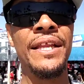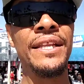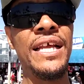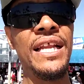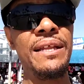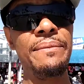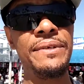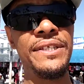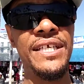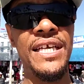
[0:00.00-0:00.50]
Now,
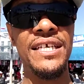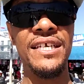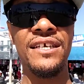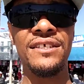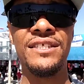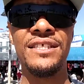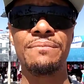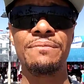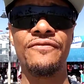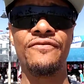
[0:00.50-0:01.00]
let me tell
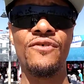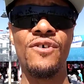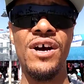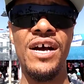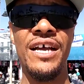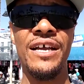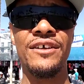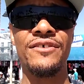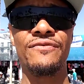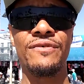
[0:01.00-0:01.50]
y'all something before
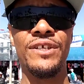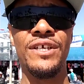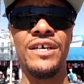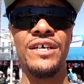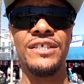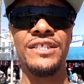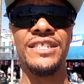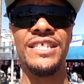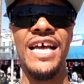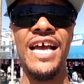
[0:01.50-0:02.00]

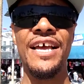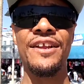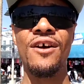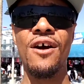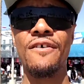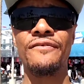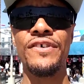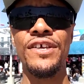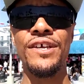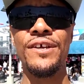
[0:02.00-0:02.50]
I sign
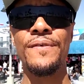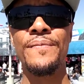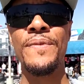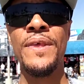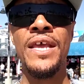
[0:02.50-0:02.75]
off here.